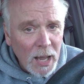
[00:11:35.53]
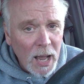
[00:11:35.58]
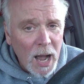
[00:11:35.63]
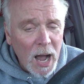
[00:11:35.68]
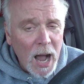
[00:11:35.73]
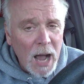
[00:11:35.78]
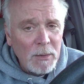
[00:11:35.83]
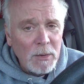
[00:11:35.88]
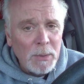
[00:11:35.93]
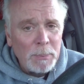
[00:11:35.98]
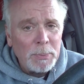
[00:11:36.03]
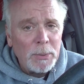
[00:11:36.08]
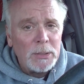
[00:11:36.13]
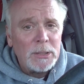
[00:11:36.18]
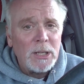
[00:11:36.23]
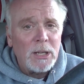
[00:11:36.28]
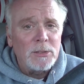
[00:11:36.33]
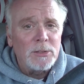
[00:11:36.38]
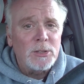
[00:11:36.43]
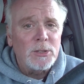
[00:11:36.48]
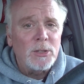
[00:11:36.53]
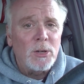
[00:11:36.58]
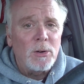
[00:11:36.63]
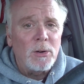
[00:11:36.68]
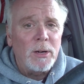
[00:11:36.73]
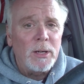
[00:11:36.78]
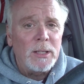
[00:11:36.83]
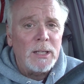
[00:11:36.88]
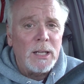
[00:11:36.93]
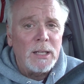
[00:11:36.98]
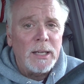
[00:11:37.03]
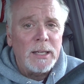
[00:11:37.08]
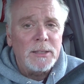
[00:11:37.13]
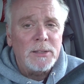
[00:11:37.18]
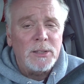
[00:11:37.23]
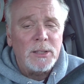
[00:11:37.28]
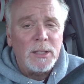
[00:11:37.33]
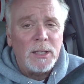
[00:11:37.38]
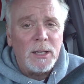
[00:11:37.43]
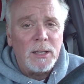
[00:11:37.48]
I will put the
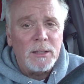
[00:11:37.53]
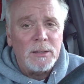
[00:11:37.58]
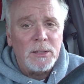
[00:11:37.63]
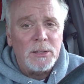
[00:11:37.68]
links in the